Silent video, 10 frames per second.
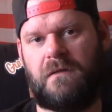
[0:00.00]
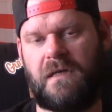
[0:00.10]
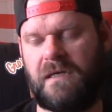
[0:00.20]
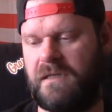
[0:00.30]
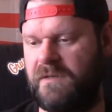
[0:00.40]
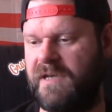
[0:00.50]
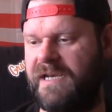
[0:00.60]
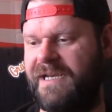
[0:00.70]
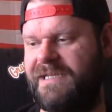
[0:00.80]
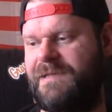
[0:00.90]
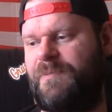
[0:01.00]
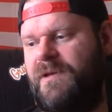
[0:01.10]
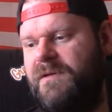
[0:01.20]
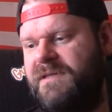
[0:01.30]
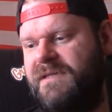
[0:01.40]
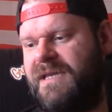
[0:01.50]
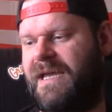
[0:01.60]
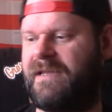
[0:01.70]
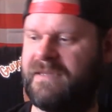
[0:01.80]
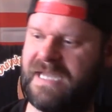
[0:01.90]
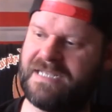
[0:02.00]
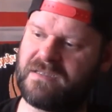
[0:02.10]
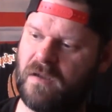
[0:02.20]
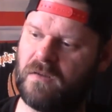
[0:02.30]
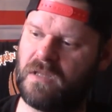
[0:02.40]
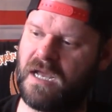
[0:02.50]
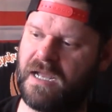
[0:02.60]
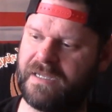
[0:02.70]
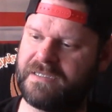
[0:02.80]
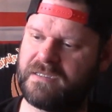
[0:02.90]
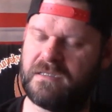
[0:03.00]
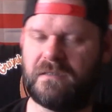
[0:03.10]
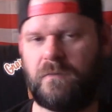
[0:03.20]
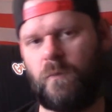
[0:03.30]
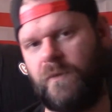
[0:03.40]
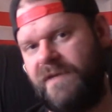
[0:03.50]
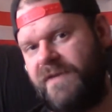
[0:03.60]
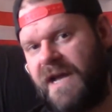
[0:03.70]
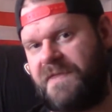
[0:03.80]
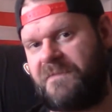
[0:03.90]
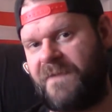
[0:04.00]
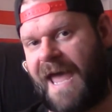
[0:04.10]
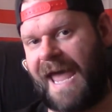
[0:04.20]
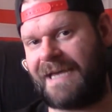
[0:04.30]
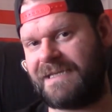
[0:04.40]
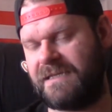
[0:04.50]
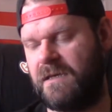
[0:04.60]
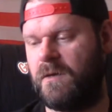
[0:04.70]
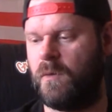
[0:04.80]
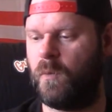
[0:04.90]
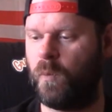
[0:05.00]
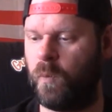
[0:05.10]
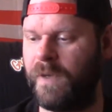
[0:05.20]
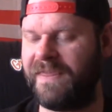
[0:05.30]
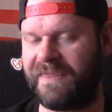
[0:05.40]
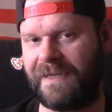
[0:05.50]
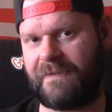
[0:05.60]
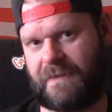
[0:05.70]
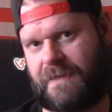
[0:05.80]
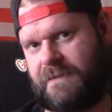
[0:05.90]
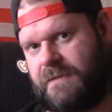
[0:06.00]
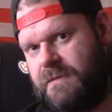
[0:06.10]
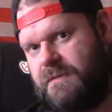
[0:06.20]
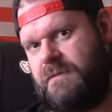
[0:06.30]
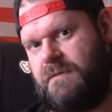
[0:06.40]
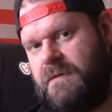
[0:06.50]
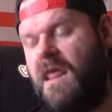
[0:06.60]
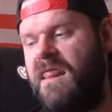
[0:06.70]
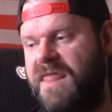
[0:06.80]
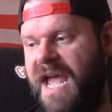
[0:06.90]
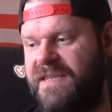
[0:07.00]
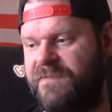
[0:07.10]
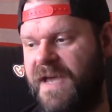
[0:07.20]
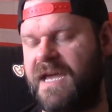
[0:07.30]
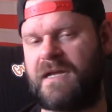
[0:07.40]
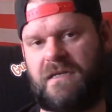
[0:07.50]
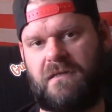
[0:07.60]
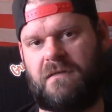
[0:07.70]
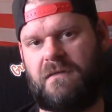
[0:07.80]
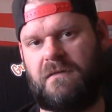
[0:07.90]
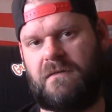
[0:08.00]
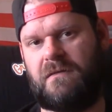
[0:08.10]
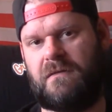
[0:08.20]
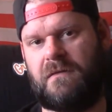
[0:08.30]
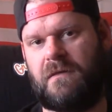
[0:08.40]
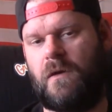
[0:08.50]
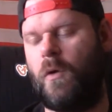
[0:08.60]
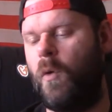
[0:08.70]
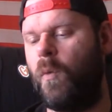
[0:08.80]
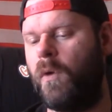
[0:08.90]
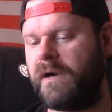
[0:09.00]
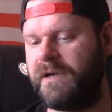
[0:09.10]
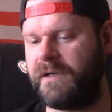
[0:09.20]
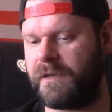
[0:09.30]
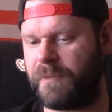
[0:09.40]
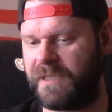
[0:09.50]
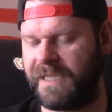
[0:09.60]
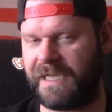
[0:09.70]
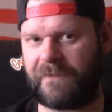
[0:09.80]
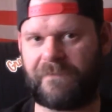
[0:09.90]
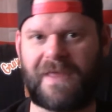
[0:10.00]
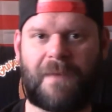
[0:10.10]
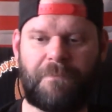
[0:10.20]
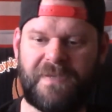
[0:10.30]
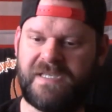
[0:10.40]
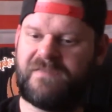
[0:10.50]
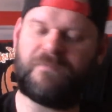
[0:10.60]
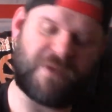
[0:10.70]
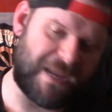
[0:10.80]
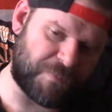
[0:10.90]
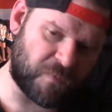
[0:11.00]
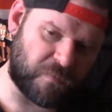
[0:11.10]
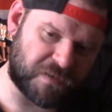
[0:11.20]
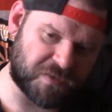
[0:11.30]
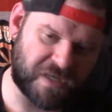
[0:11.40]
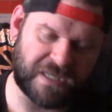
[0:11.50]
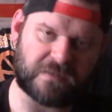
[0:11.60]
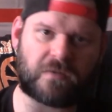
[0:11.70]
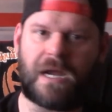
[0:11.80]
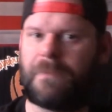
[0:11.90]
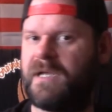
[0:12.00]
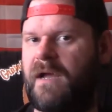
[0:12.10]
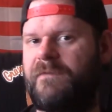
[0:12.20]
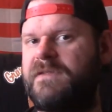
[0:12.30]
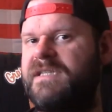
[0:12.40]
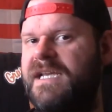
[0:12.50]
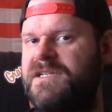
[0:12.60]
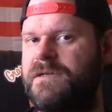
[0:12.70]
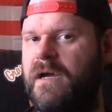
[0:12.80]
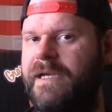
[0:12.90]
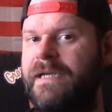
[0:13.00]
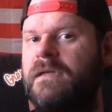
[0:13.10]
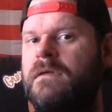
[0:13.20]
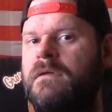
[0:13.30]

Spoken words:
And then you got Nancy Pelosi saying, that's all lies. We've got the facts. We think things. That's fact. What are you going to believe? That piece of paper with a transcribed conversation on it?